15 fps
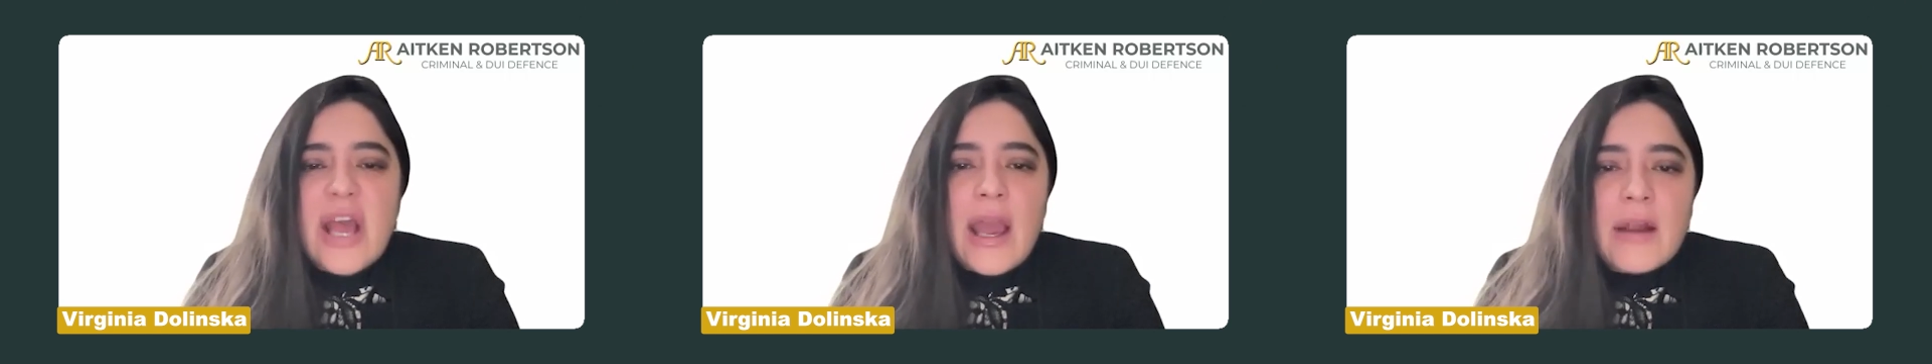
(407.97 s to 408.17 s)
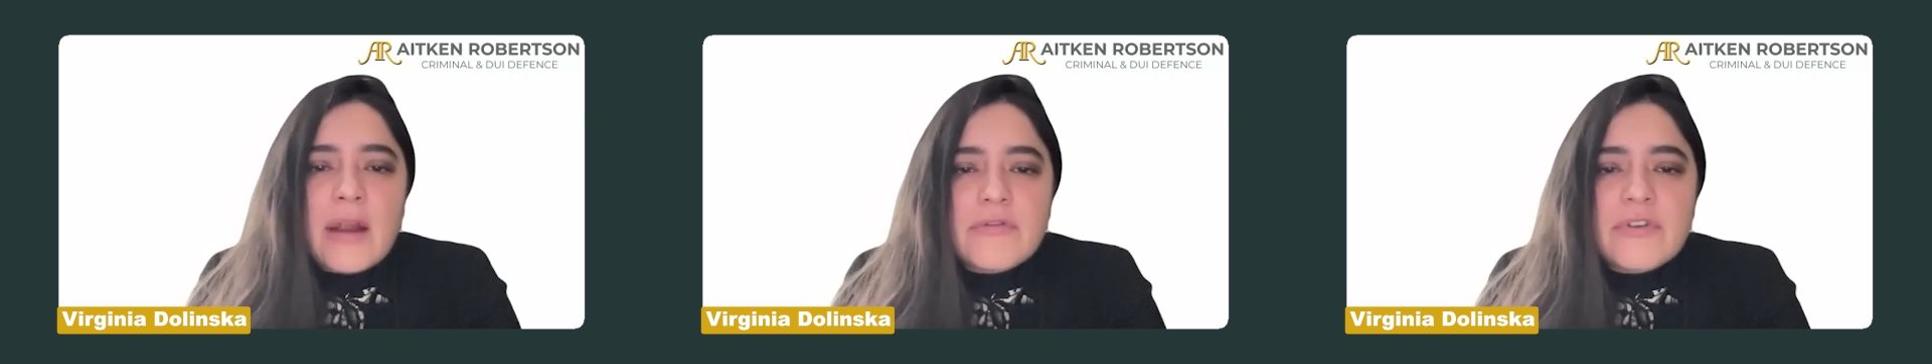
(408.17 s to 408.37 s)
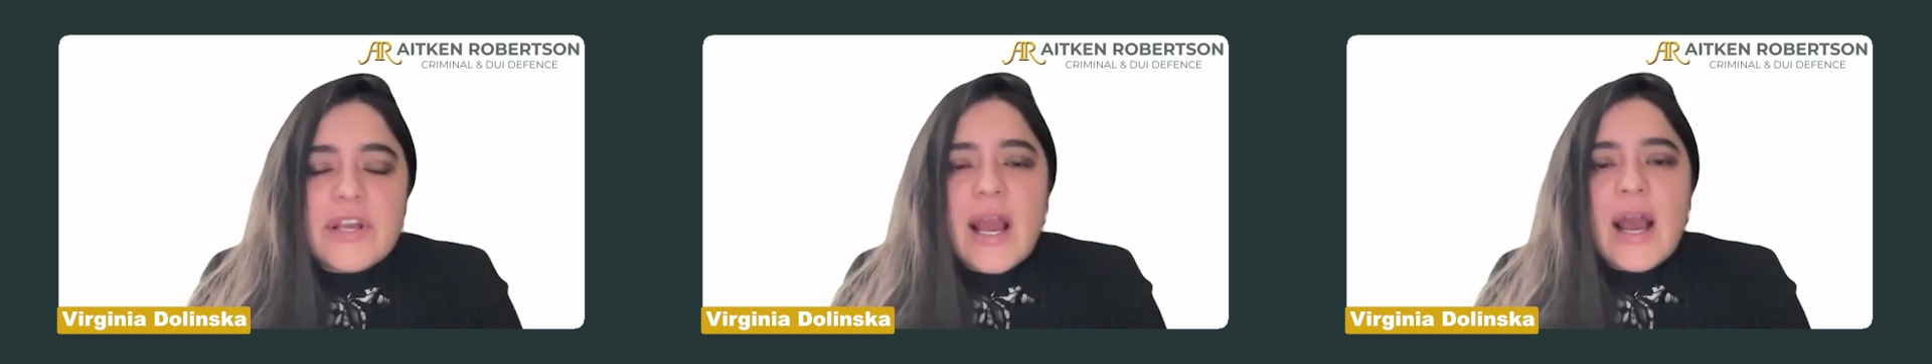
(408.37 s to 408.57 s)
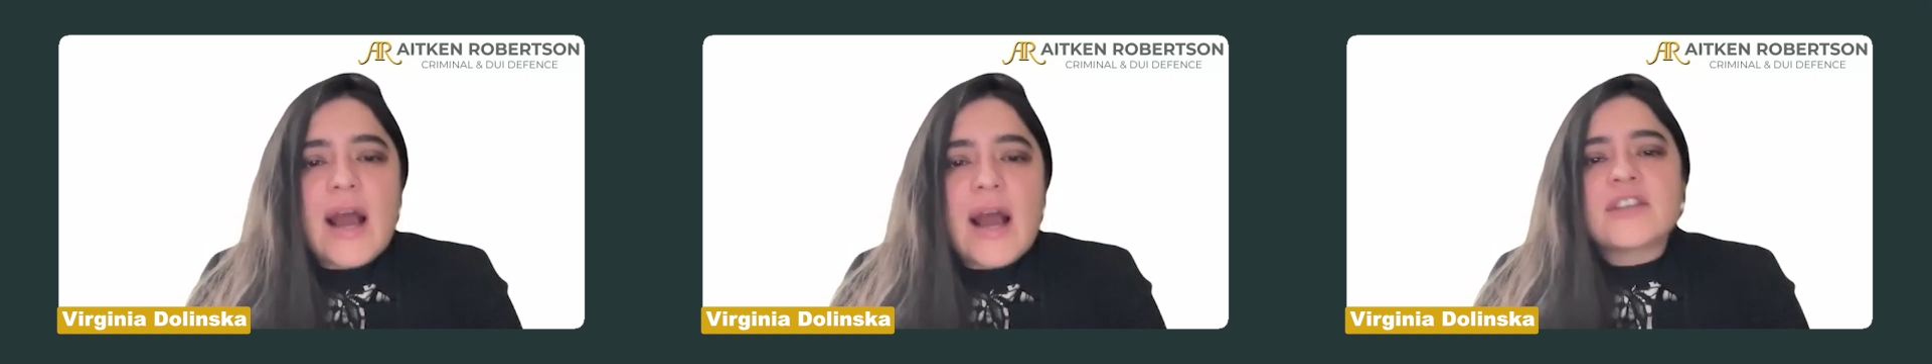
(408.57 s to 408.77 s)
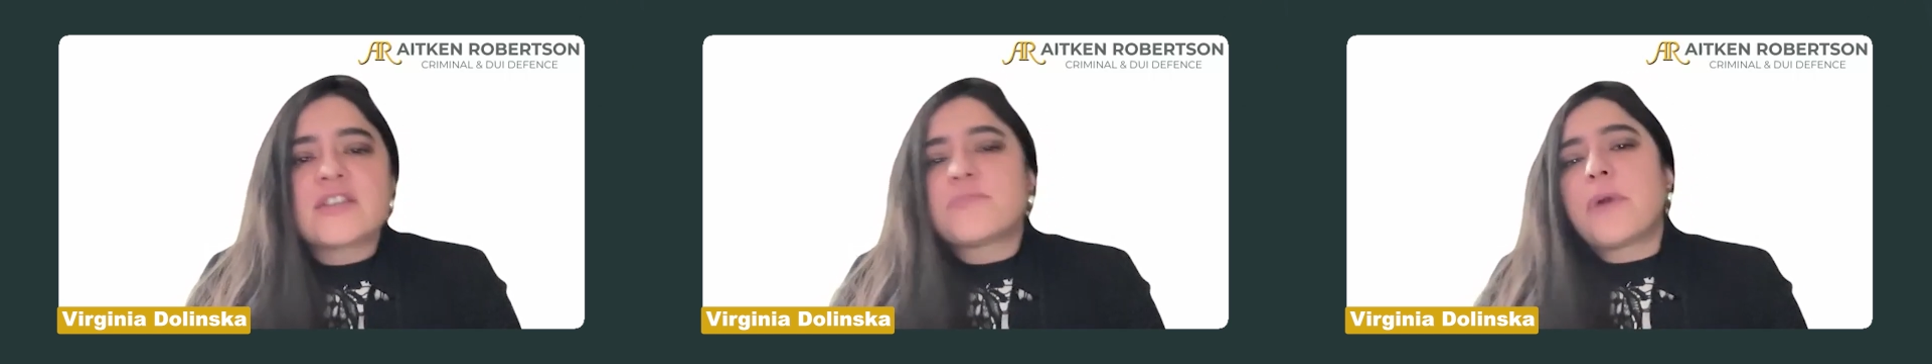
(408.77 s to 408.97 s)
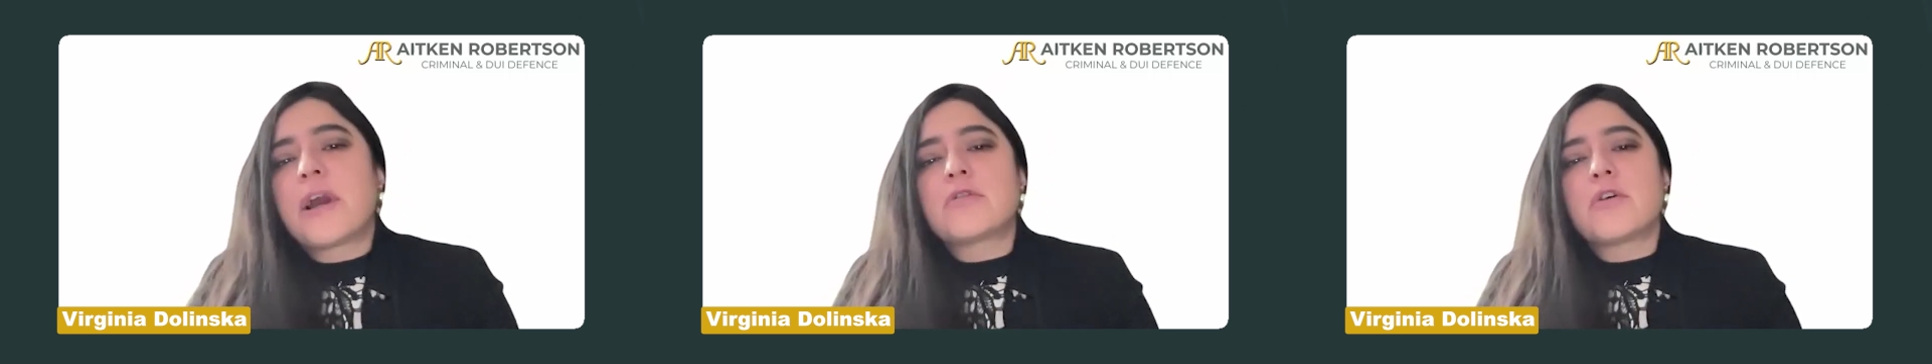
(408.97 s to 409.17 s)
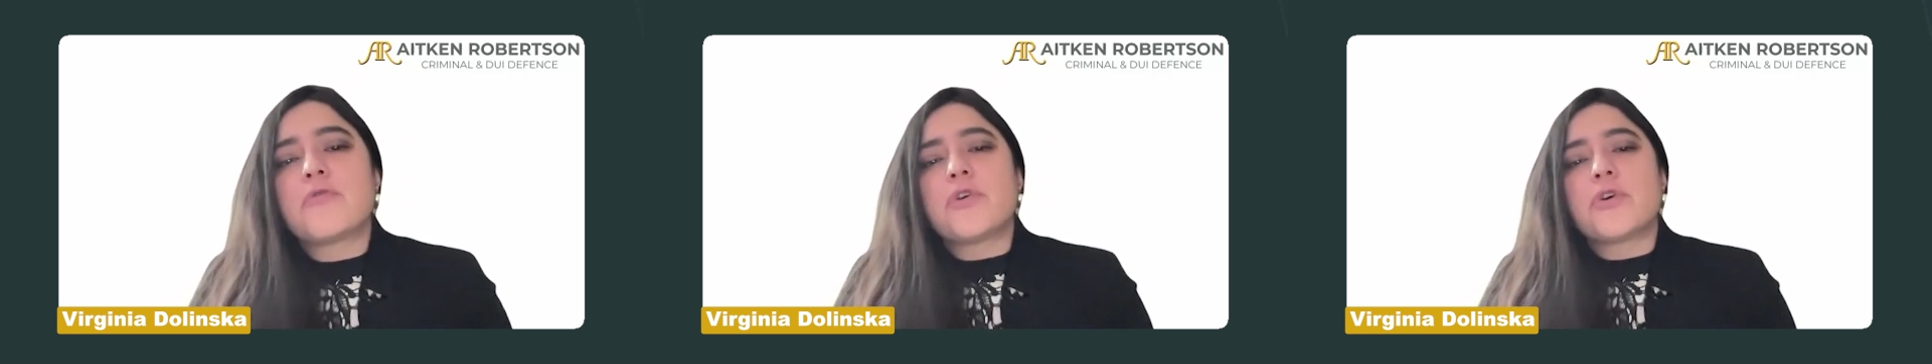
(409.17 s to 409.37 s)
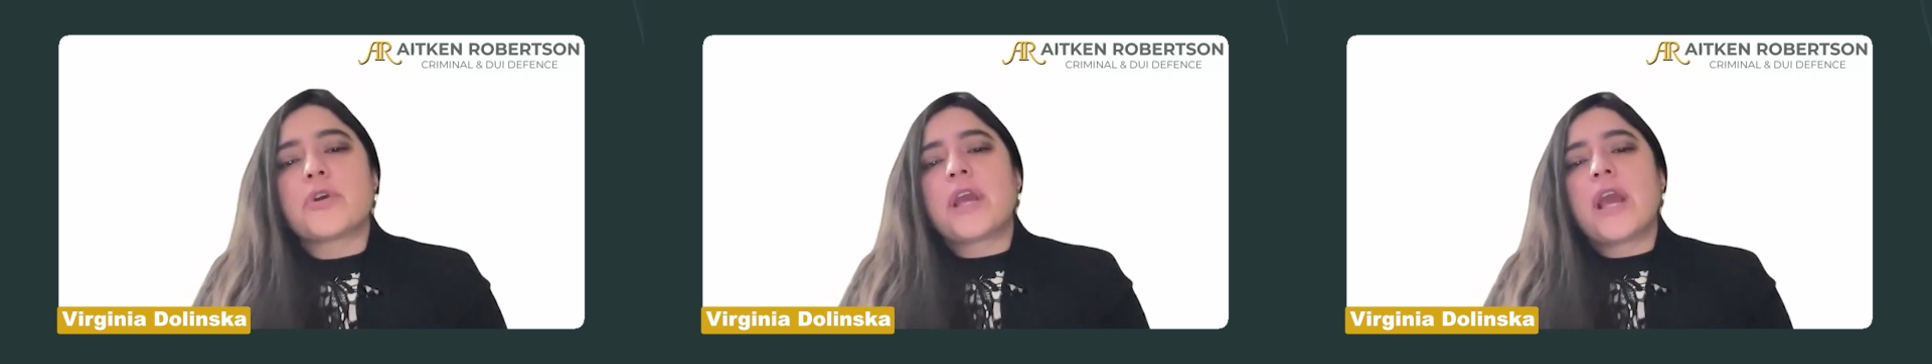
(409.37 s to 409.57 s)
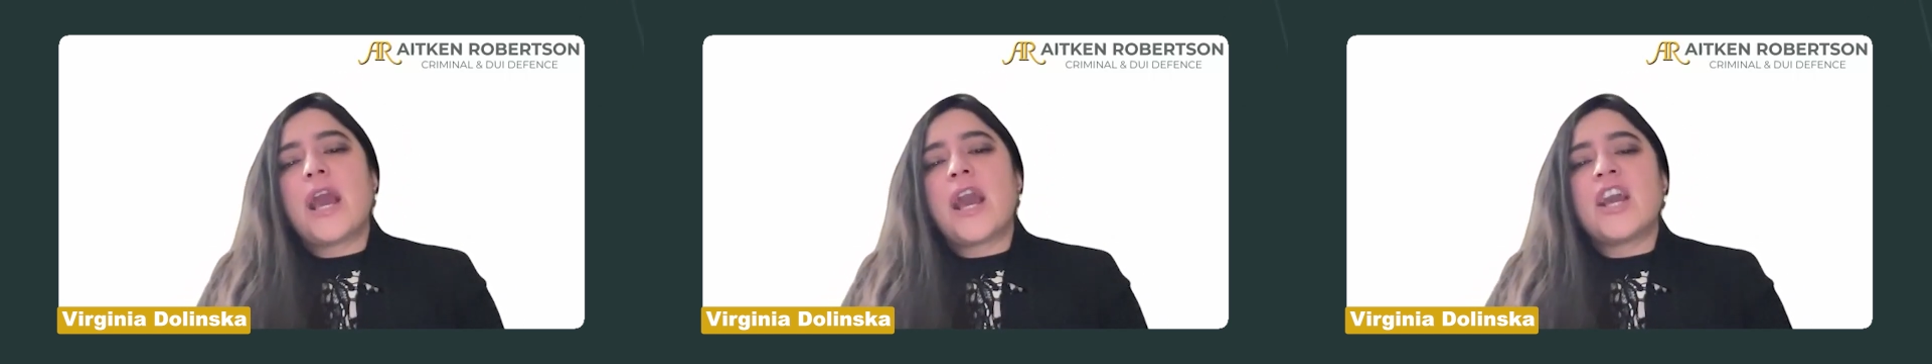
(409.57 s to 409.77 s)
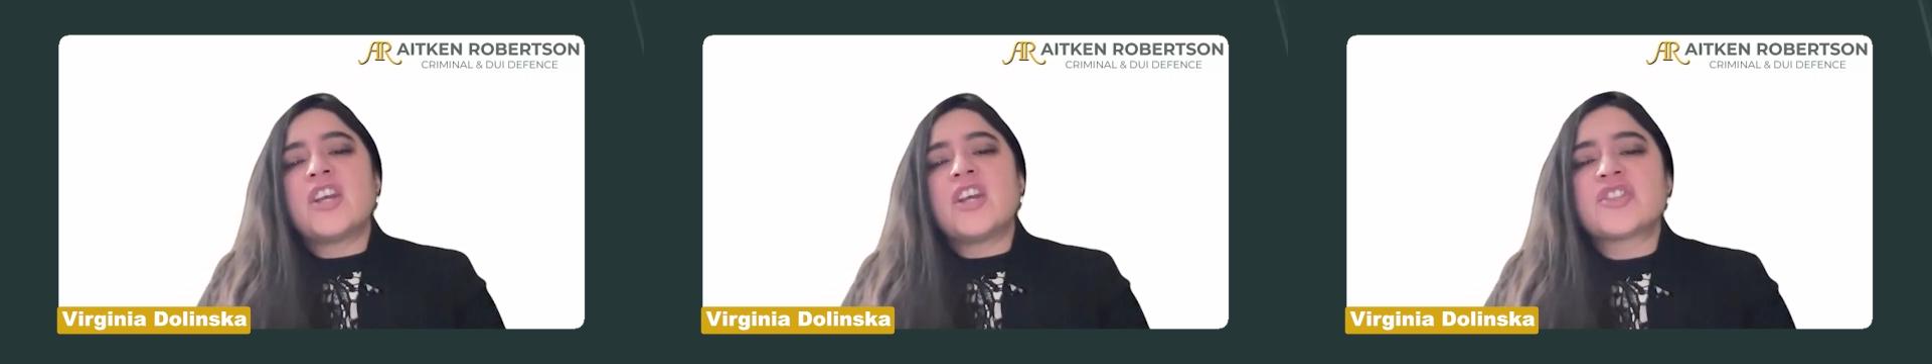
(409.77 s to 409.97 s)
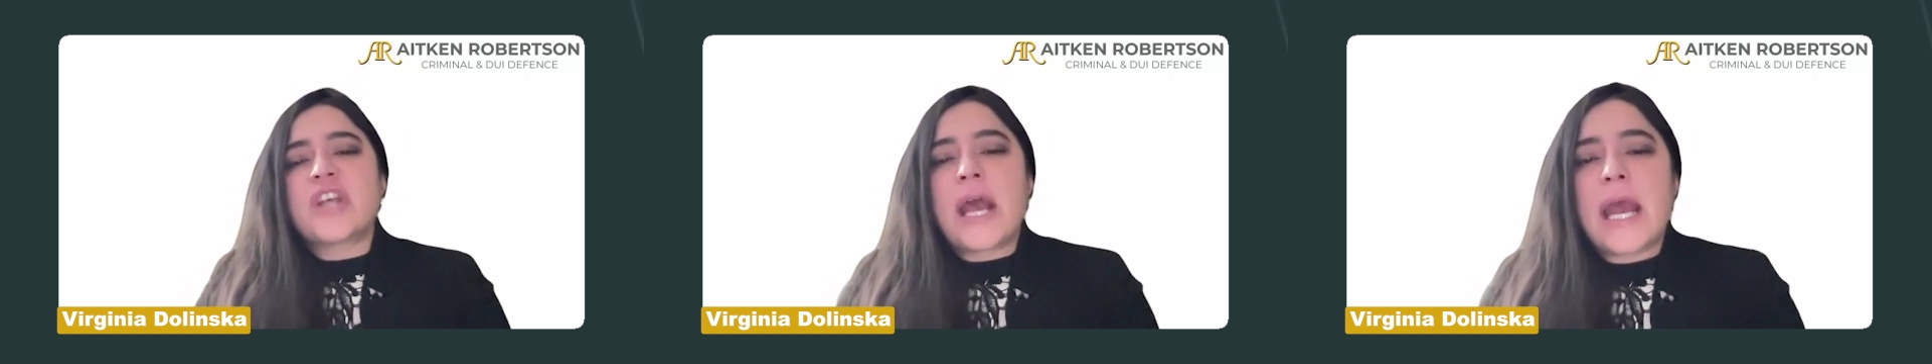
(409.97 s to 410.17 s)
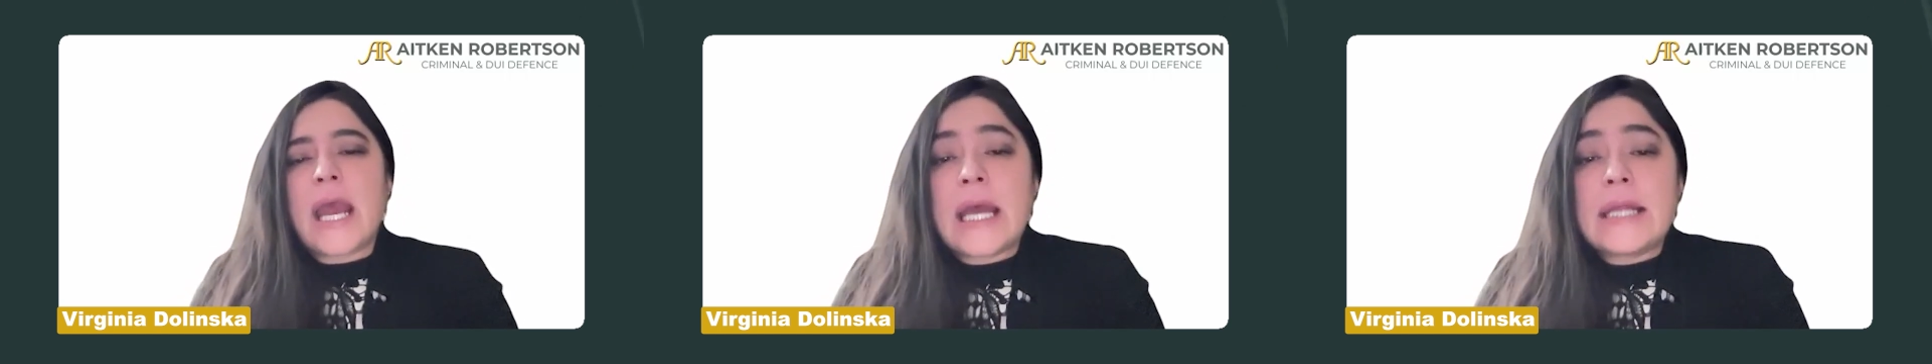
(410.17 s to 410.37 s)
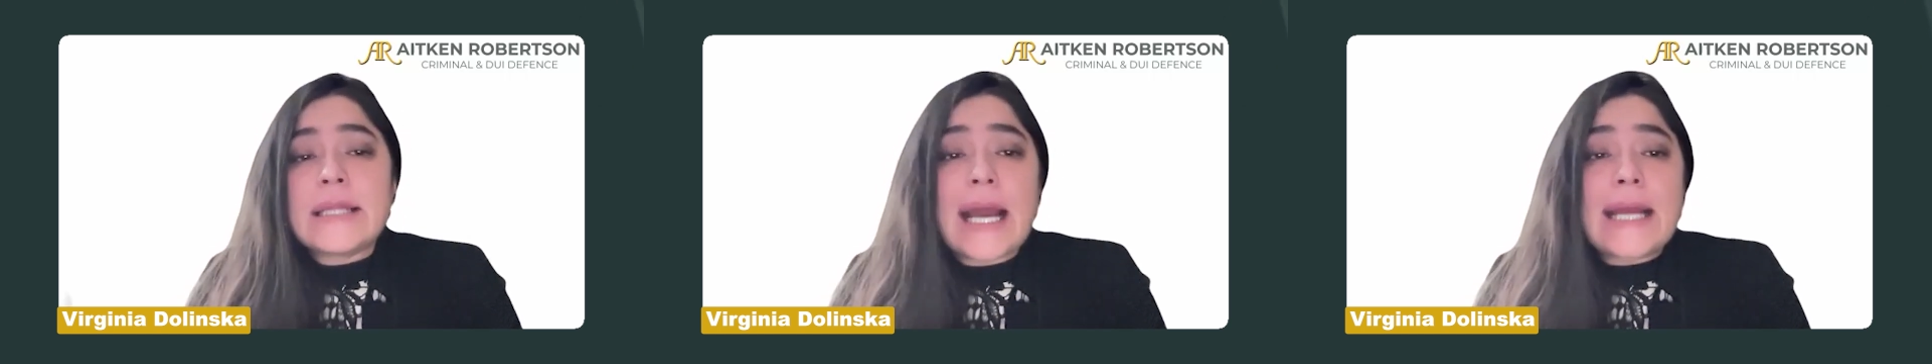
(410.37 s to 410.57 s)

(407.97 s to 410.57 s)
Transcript: every aspect of your case and